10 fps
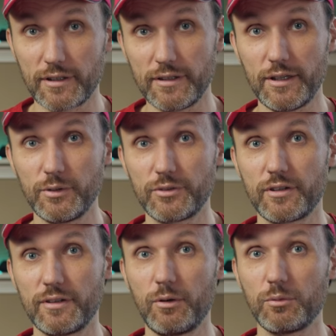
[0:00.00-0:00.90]
I, I use it
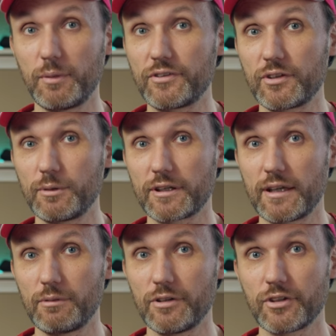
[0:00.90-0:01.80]
now on my cinema
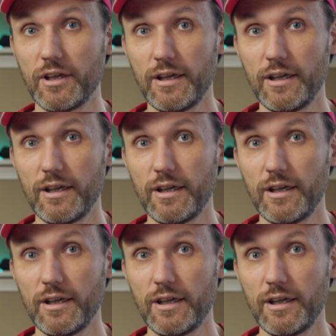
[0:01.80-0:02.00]
cameras